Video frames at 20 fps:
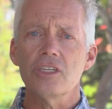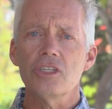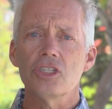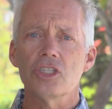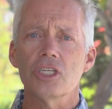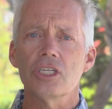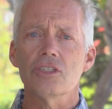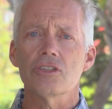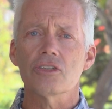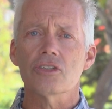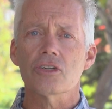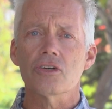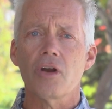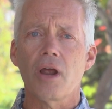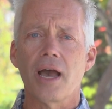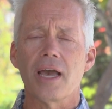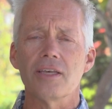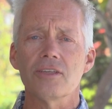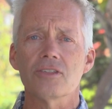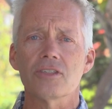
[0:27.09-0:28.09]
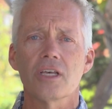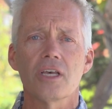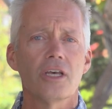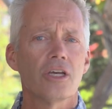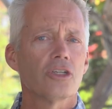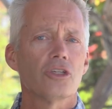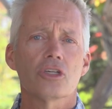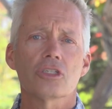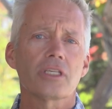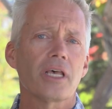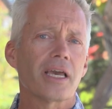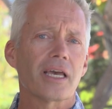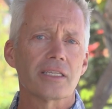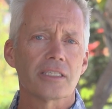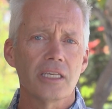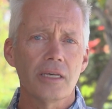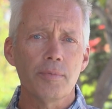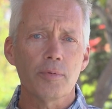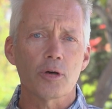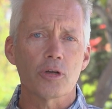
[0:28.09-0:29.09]
in Jesus Christ, just like a
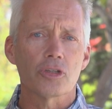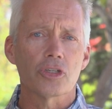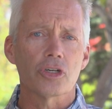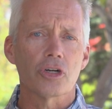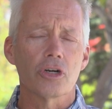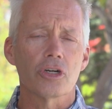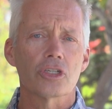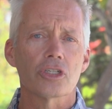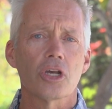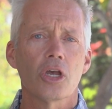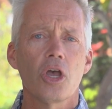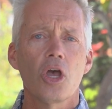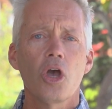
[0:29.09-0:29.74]
typical church,